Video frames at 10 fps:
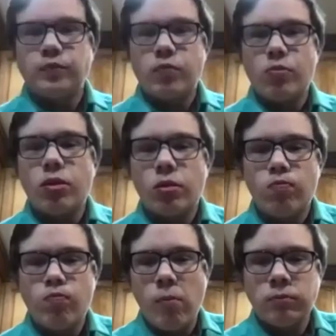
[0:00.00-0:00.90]
let the
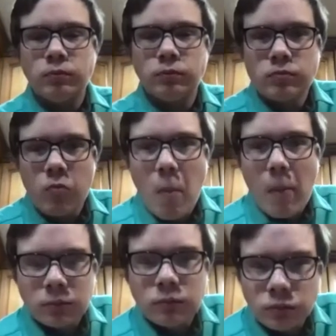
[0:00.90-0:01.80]
record reflect
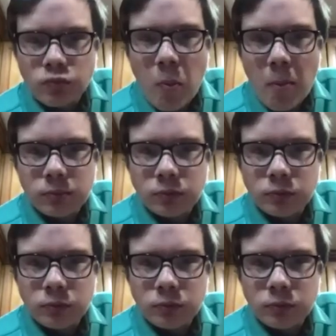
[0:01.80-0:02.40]
that Adam Engel has